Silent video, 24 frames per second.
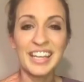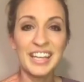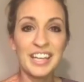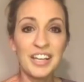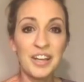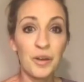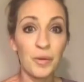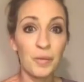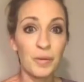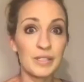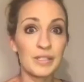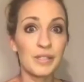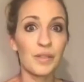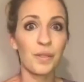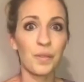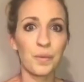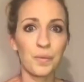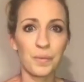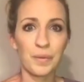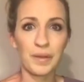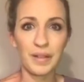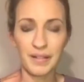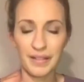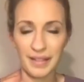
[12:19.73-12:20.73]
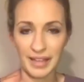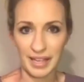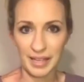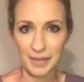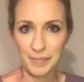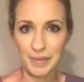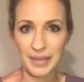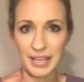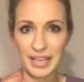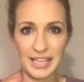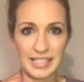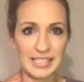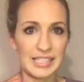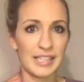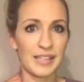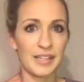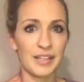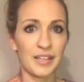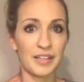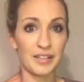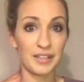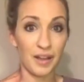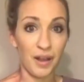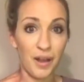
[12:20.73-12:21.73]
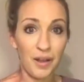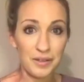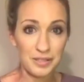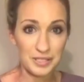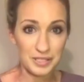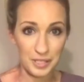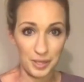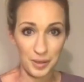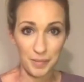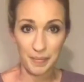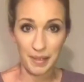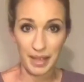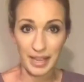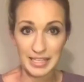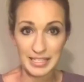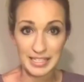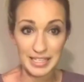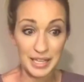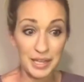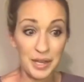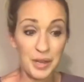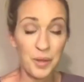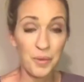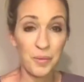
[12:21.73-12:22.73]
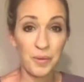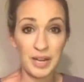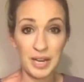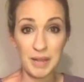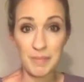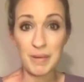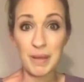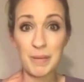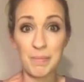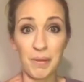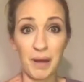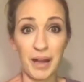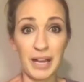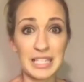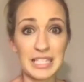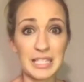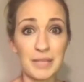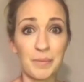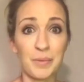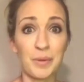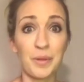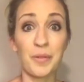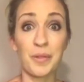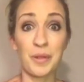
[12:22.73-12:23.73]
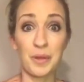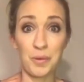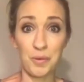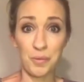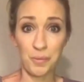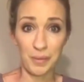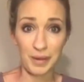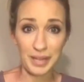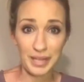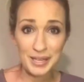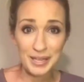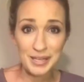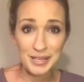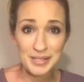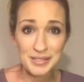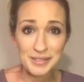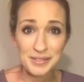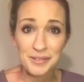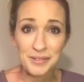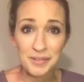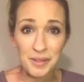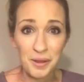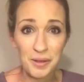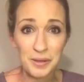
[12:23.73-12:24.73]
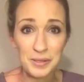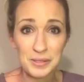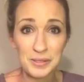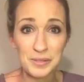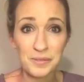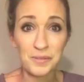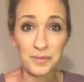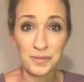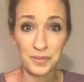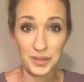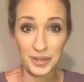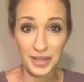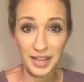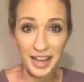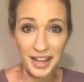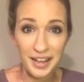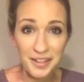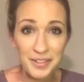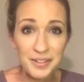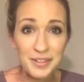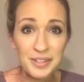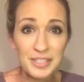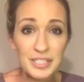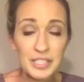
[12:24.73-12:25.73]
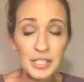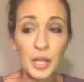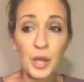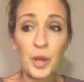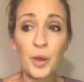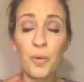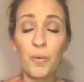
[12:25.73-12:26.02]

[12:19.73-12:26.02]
was thrilling, because it also meant, would it be possible that we could do those for others?